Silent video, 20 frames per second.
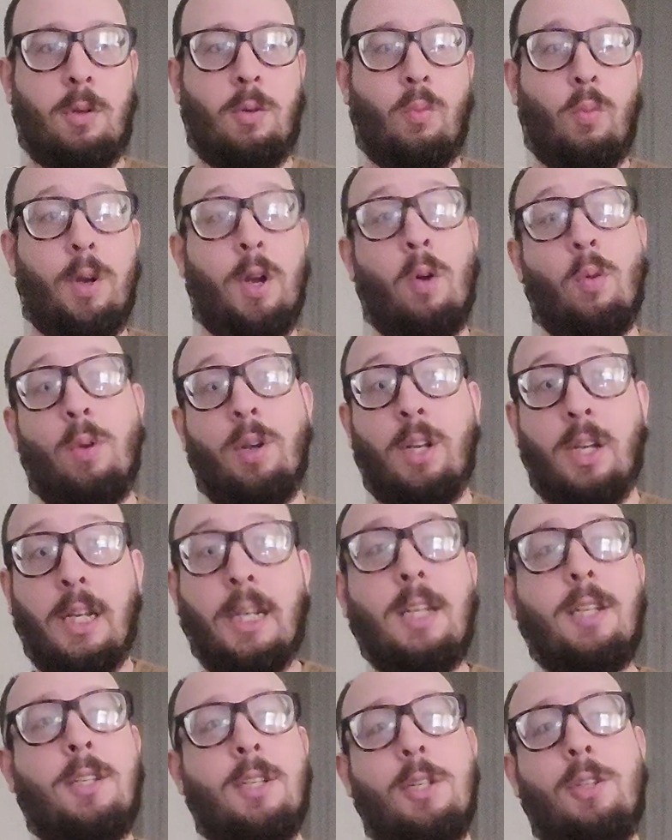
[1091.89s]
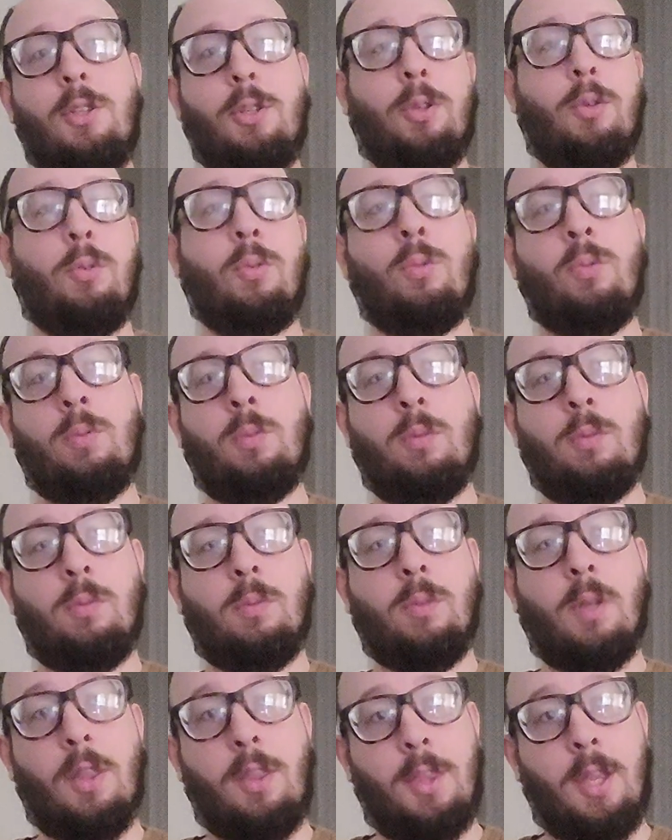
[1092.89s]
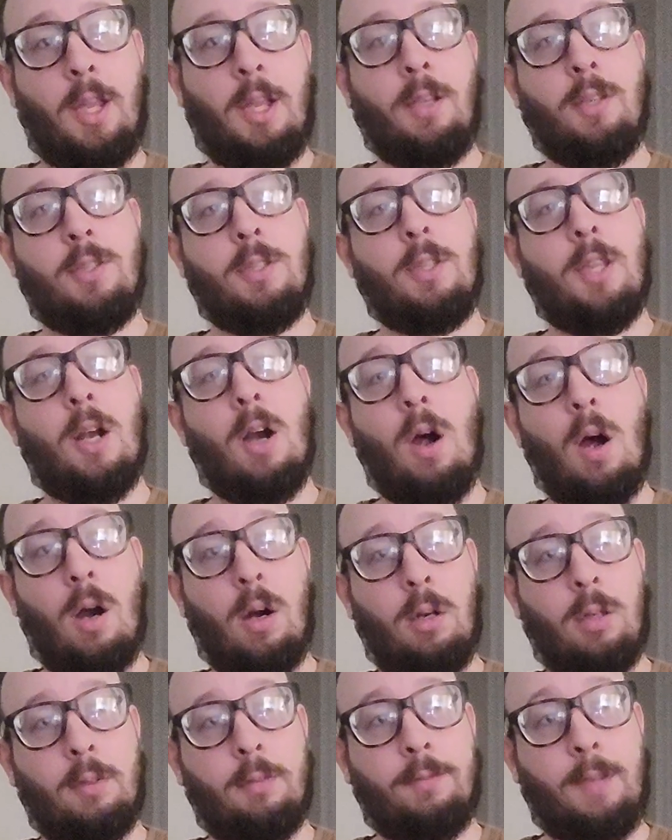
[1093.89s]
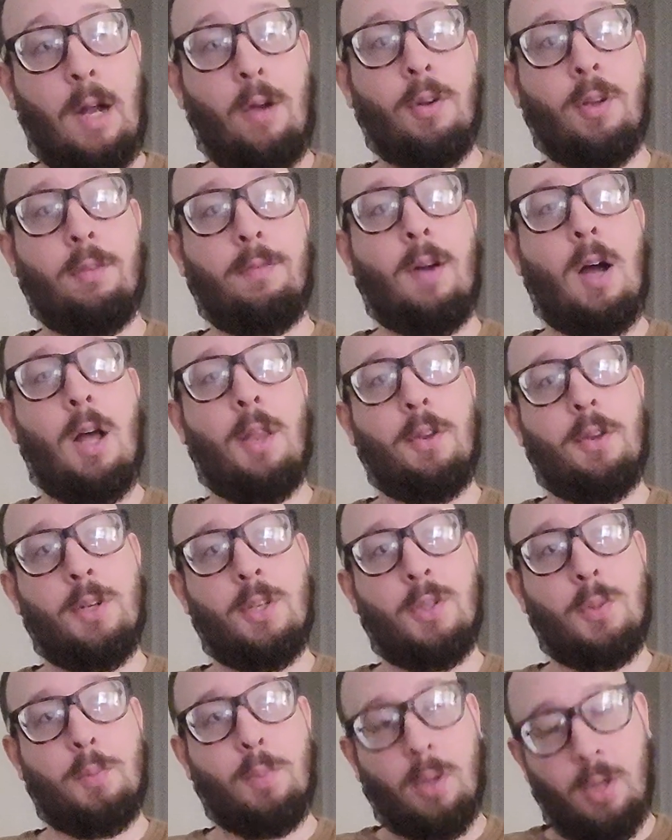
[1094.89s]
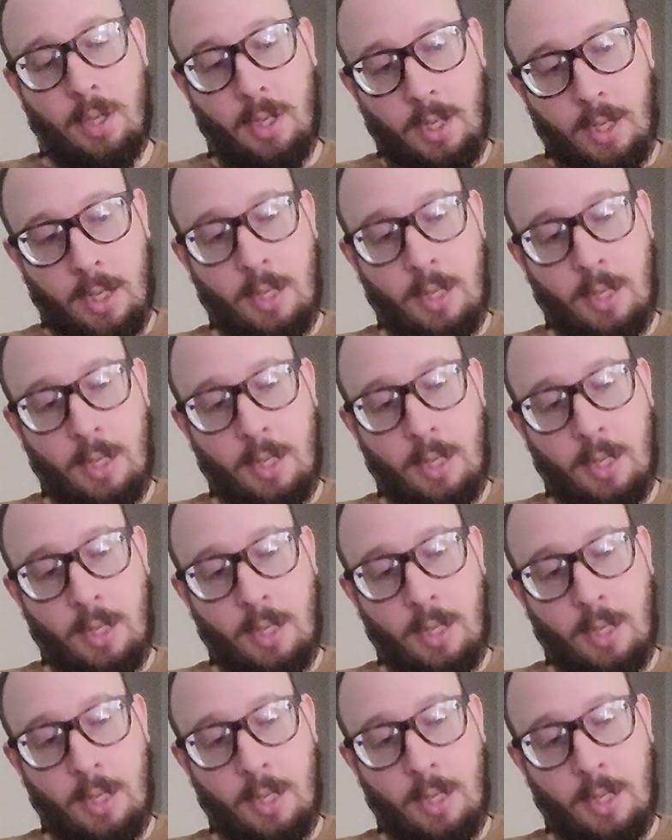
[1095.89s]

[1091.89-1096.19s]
We don't need to do the things that our founding fathers put